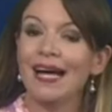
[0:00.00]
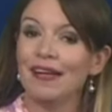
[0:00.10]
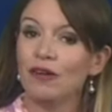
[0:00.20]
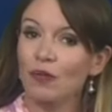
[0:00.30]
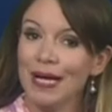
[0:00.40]
And
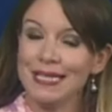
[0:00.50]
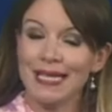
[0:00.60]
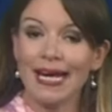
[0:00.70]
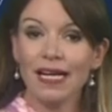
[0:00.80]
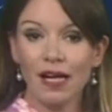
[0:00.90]
then on
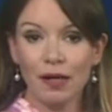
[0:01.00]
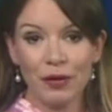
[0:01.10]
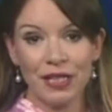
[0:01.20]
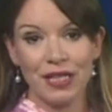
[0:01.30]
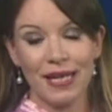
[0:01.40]
Wednesday, high
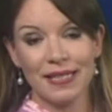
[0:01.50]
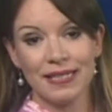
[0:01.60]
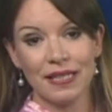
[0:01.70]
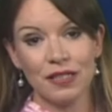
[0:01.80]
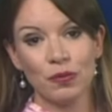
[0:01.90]
pressure is
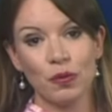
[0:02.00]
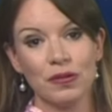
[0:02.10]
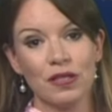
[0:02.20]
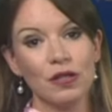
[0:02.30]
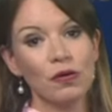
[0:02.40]
centred
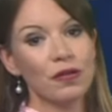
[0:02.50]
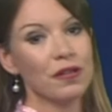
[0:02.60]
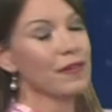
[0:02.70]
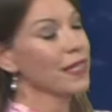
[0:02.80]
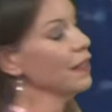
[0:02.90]
towards the
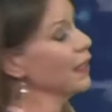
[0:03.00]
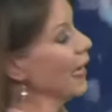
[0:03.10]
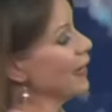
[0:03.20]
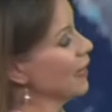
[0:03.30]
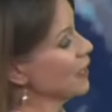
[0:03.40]
north of the
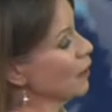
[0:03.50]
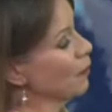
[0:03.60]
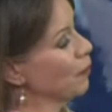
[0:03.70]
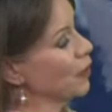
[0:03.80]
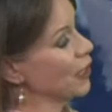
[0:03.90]
UK. That's going
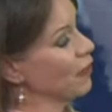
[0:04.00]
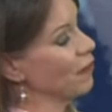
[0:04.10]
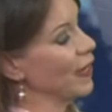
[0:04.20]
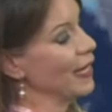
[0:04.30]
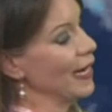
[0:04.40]
to be pushing
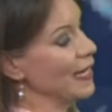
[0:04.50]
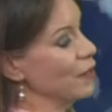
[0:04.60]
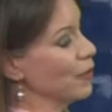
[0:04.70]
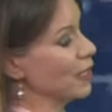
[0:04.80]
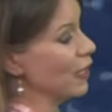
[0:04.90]
further
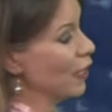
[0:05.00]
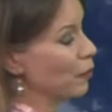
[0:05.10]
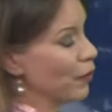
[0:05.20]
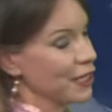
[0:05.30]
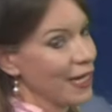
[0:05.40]
eastwards,
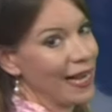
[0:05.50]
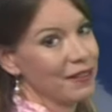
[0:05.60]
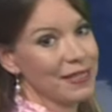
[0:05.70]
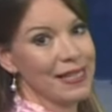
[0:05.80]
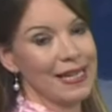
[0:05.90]
low pressure
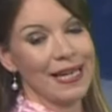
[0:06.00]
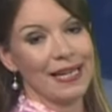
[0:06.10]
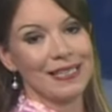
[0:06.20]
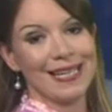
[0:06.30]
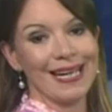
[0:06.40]
out in the
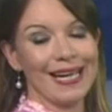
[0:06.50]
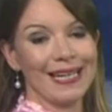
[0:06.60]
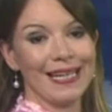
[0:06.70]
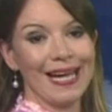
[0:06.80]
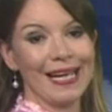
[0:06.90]
Atlantic
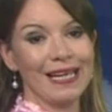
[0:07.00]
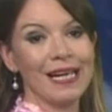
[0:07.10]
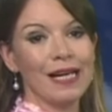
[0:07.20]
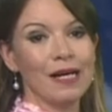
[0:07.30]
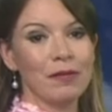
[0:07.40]
again.
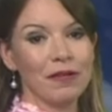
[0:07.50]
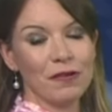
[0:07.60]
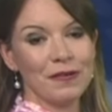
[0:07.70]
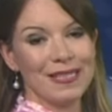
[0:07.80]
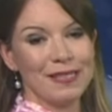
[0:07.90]
But of
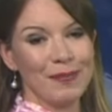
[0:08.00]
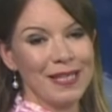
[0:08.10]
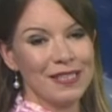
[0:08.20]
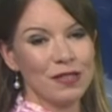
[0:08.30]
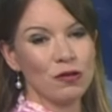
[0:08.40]
course, it's
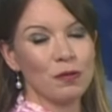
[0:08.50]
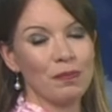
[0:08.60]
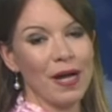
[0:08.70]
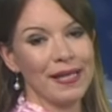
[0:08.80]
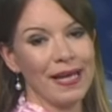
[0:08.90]
been
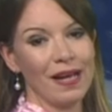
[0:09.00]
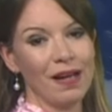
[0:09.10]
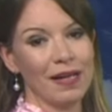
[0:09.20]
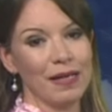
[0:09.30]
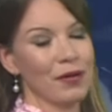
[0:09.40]
stalled by that
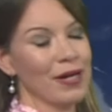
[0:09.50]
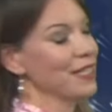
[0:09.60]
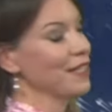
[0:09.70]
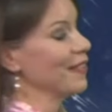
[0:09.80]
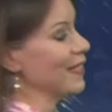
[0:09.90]
high
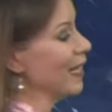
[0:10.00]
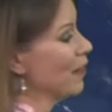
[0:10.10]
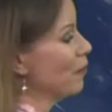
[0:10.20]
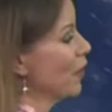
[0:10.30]
pressure. It's another